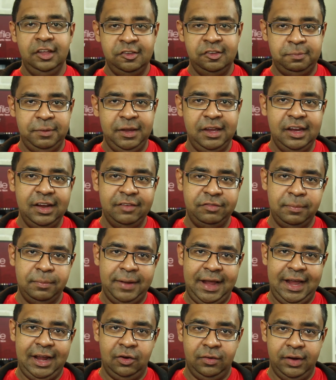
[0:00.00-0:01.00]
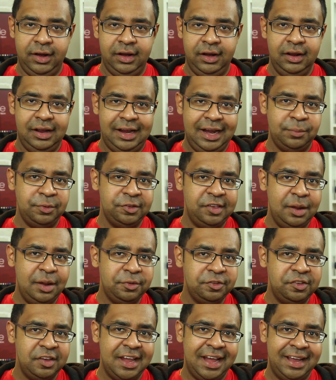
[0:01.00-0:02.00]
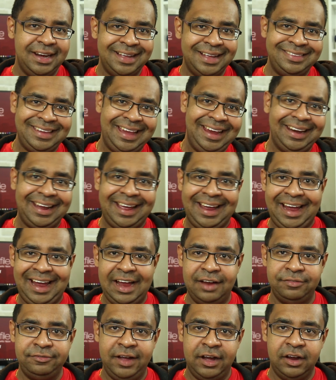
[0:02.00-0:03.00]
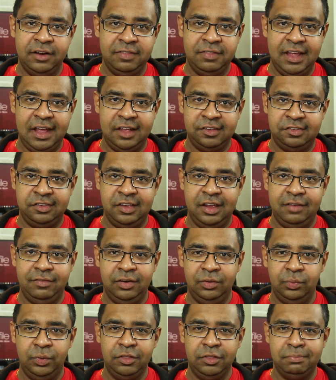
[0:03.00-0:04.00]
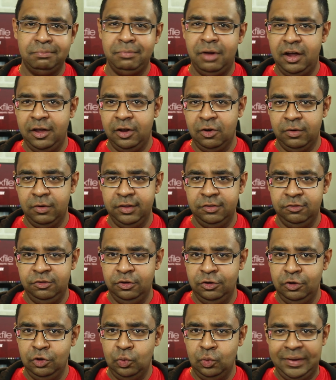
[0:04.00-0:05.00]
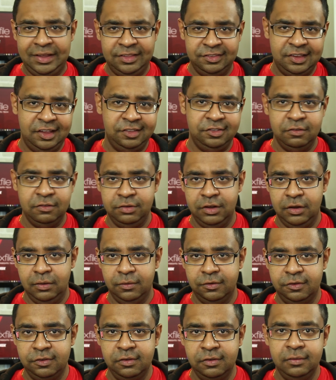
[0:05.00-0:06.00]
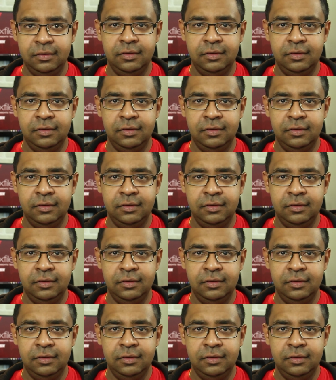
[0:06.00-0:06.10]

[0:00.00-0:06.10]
Speaking of the battery, I was able to get a day and a half out of the S7 with moderate to intensive use.